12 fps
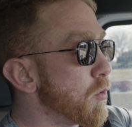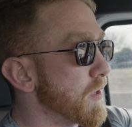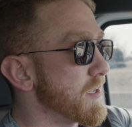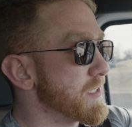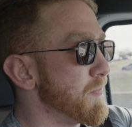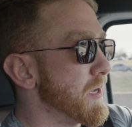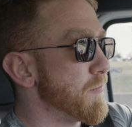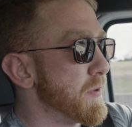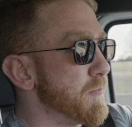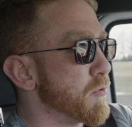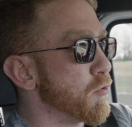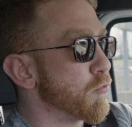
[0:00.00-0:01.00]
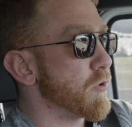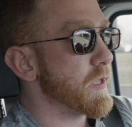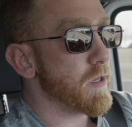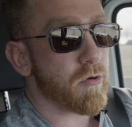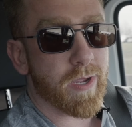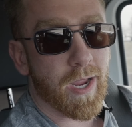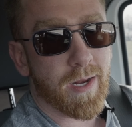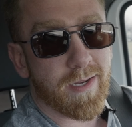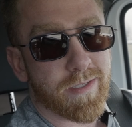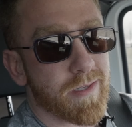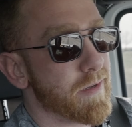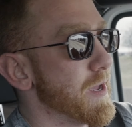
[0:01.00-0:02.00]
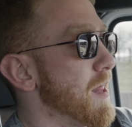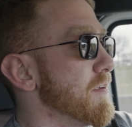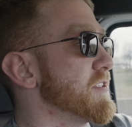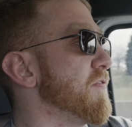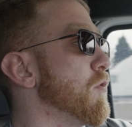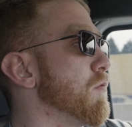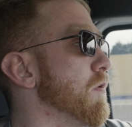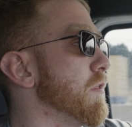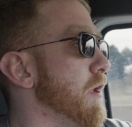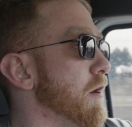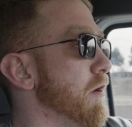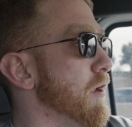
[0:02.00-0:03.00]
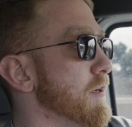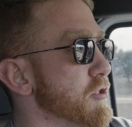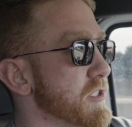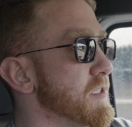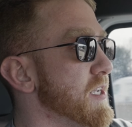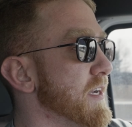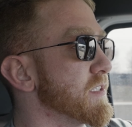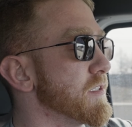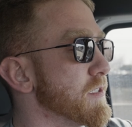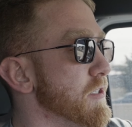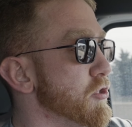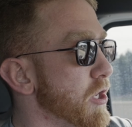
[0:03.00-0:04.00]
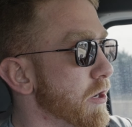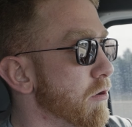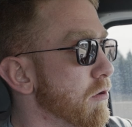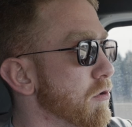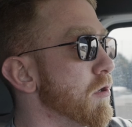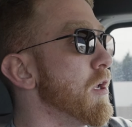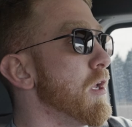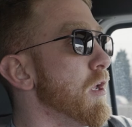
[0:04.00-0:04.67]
with as many people relocating to the Dallas Fort Worth area and just Texas in general,